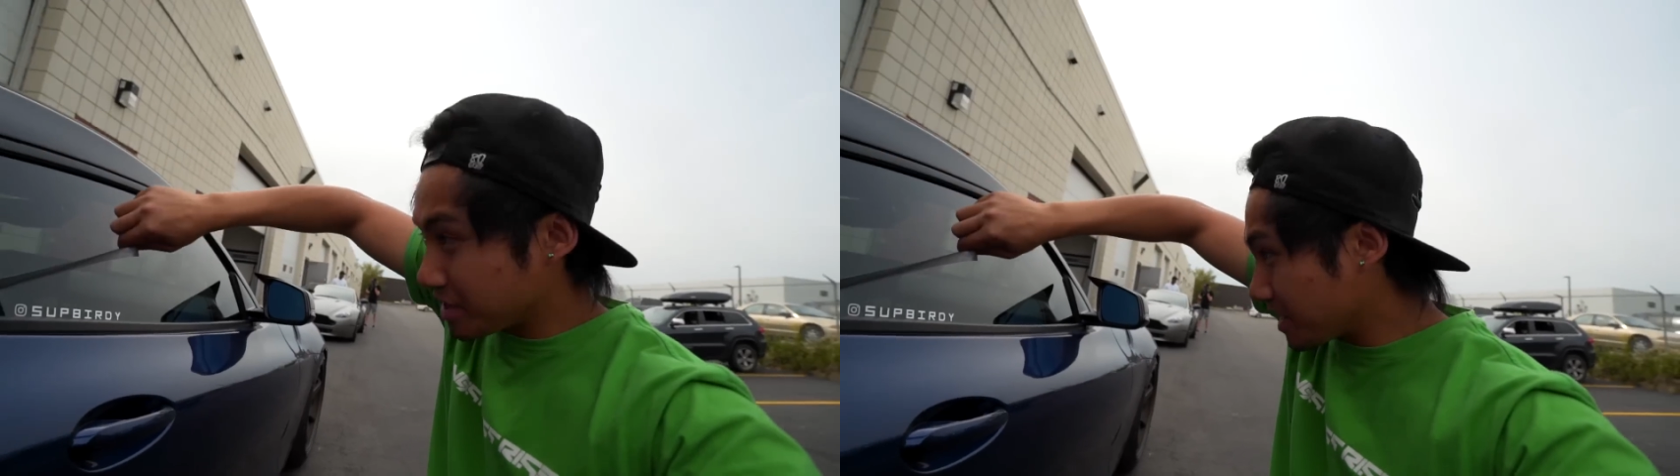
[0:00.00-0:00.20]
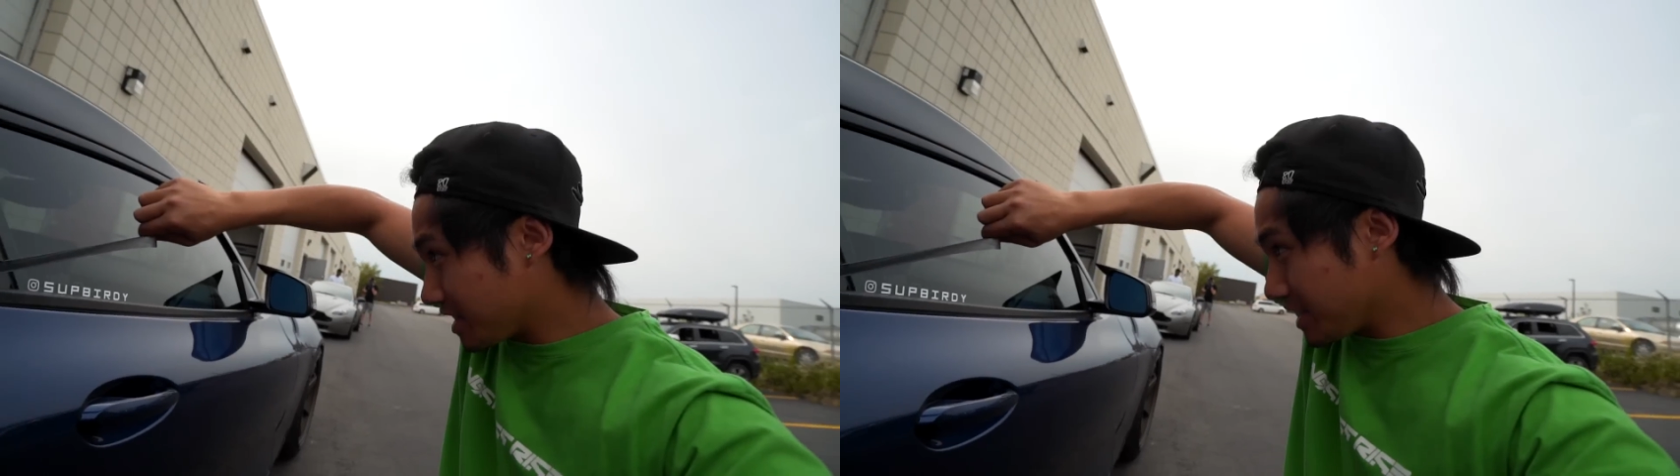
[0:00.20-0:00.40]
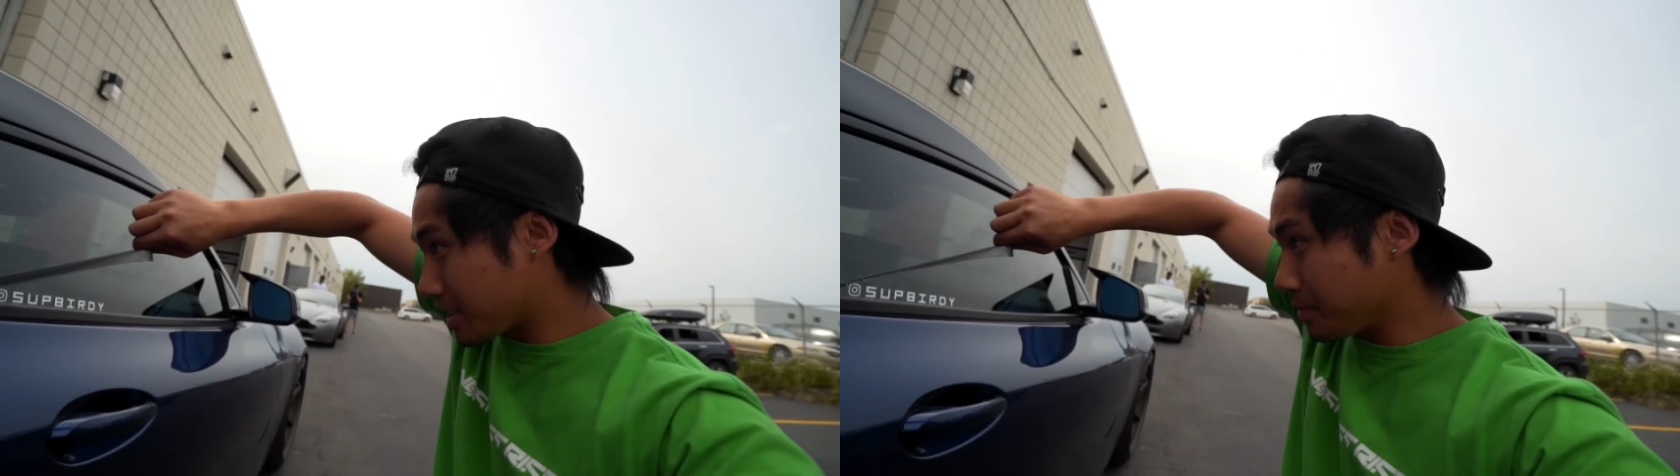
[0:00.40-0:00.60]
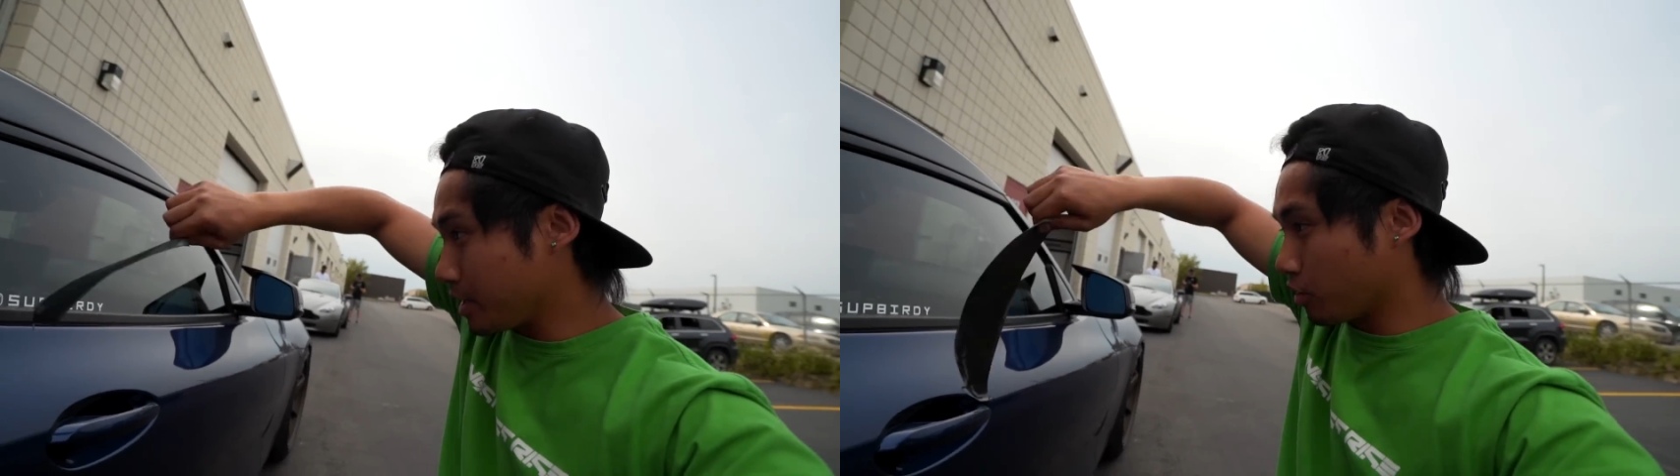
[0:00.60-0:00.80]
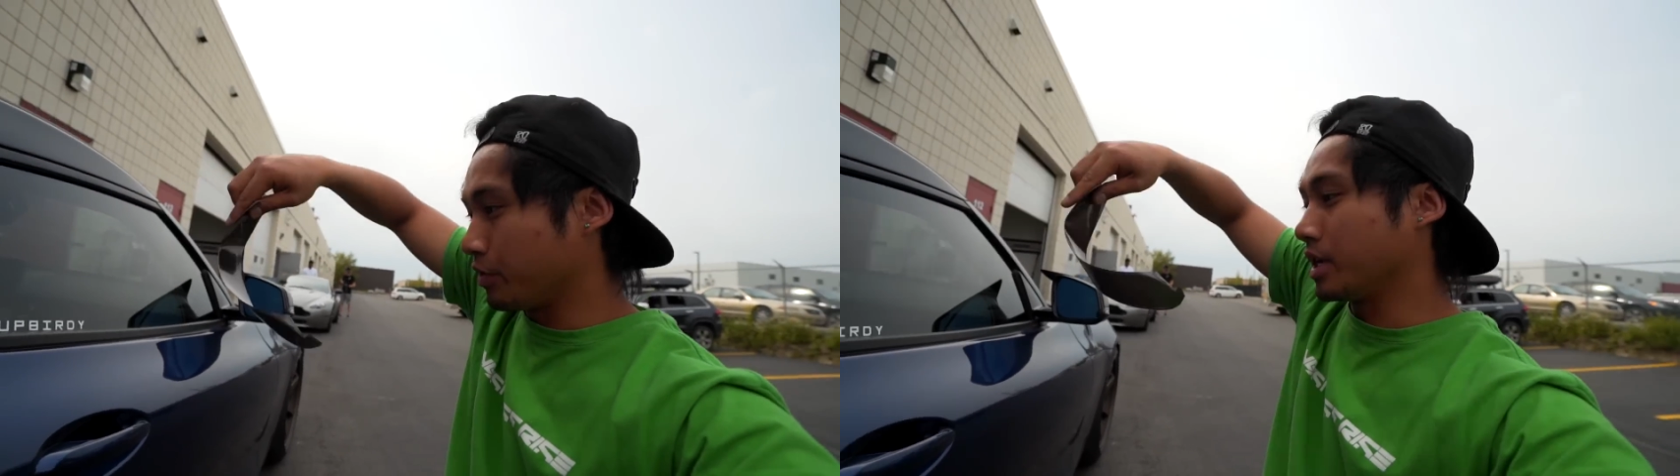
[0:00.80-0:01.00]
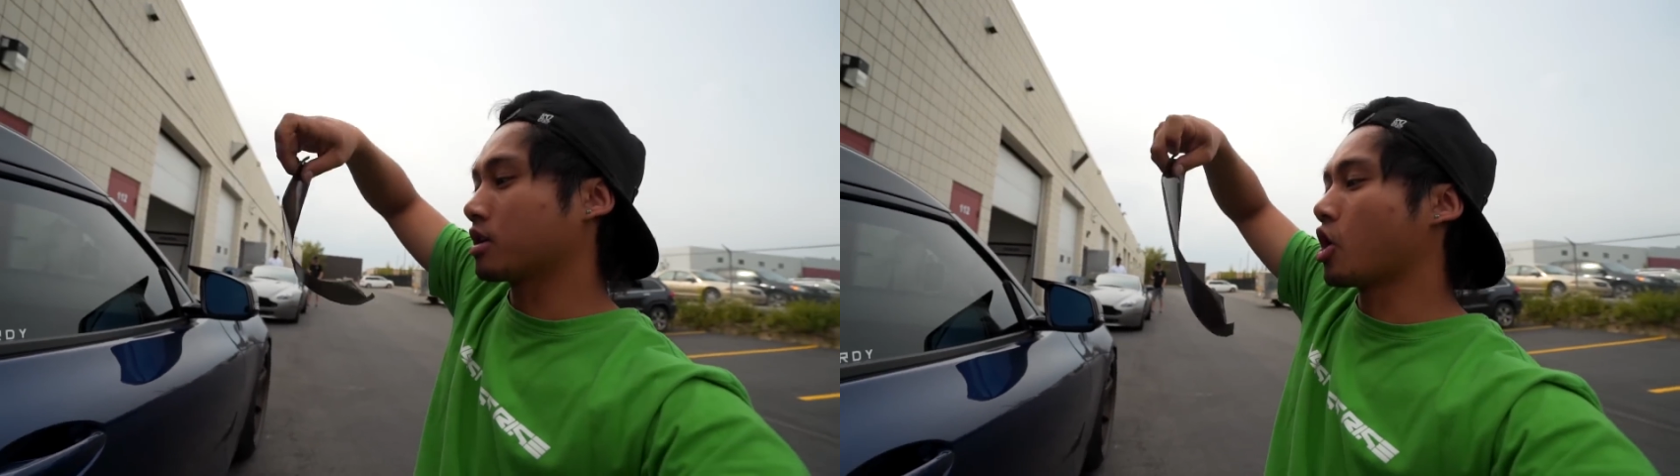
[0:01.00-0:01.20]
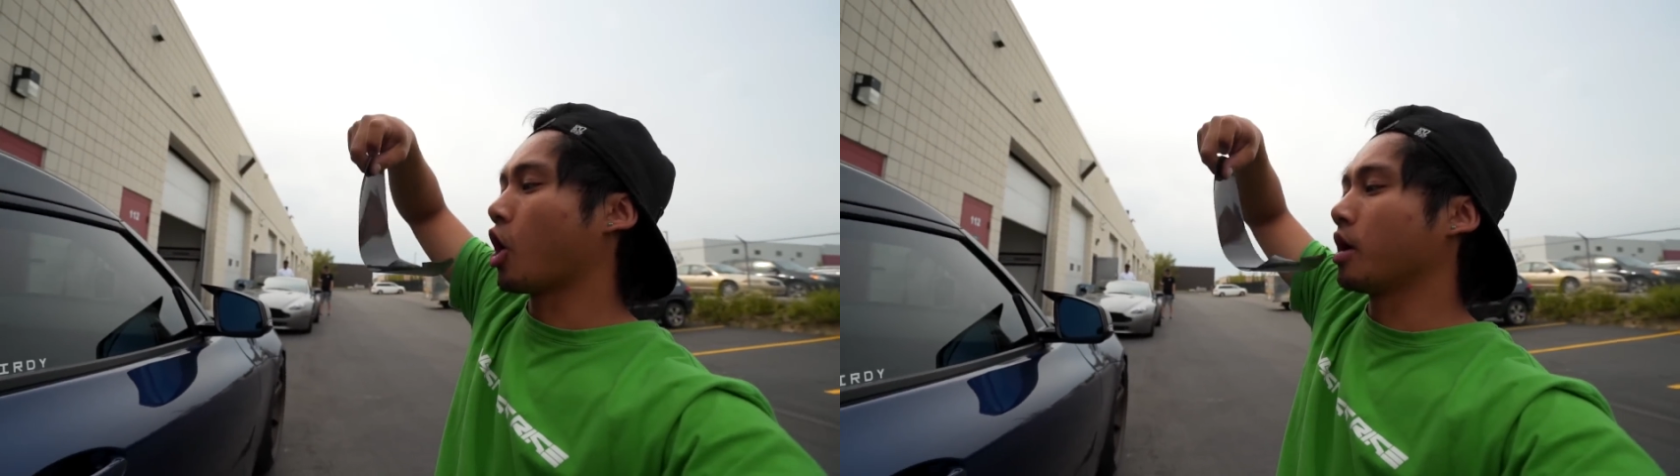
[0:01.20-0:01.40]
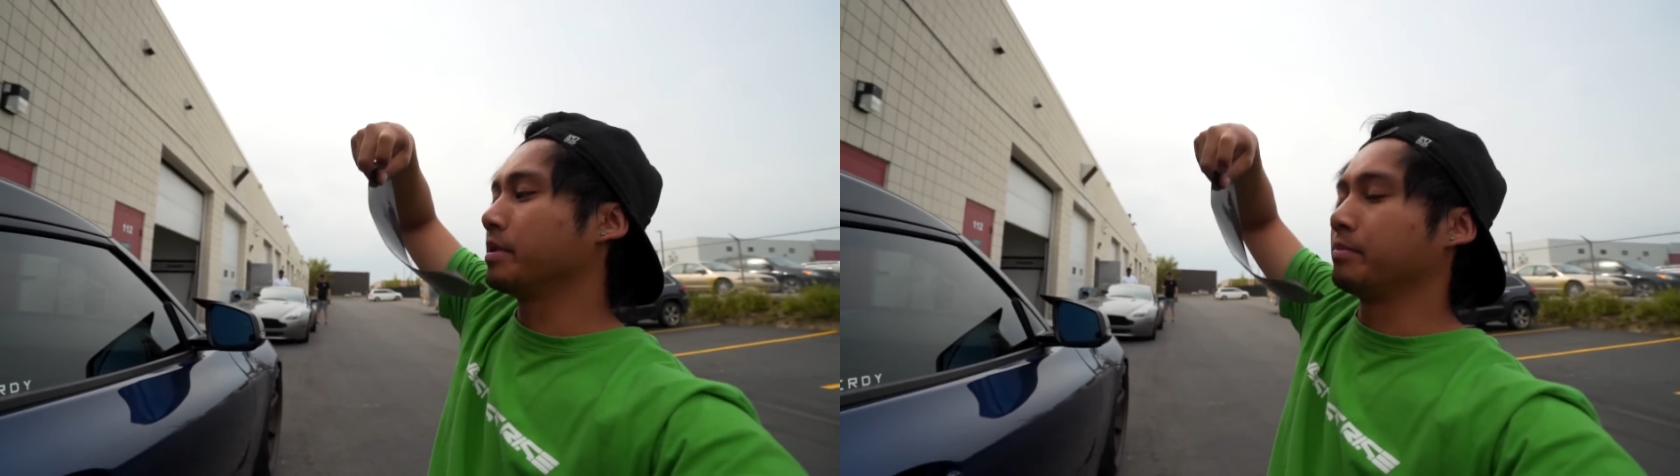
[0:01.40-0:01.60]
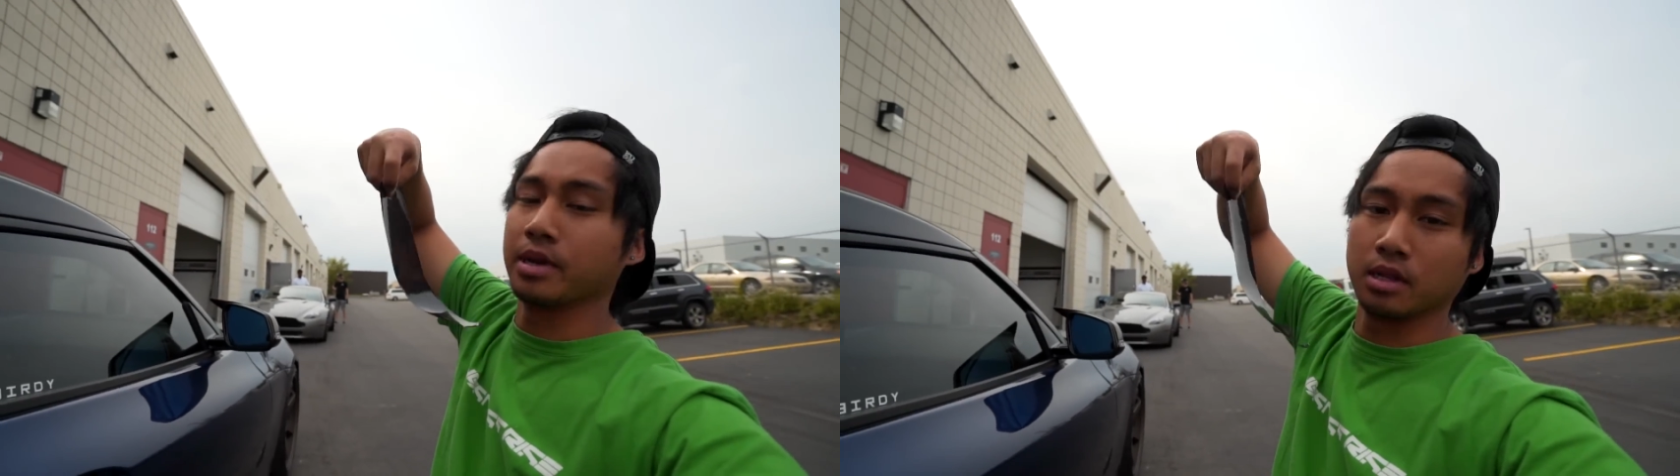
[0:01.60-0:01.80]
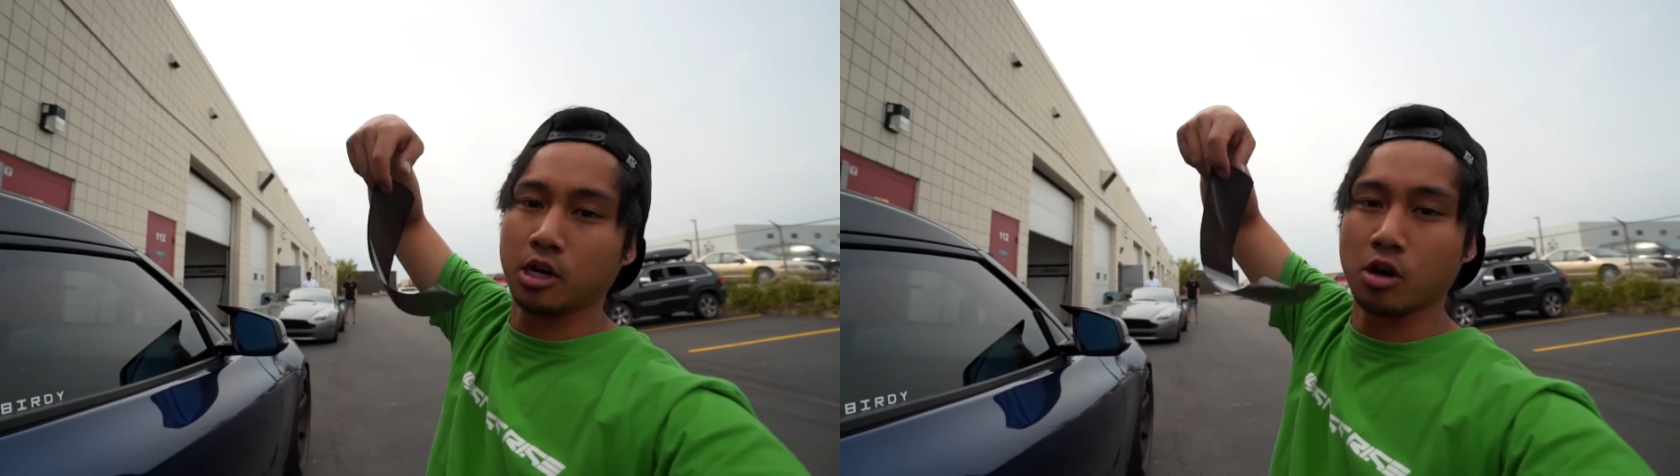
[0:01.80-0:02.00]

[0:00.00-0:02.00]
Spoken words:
this needs to be a real carbon pillar,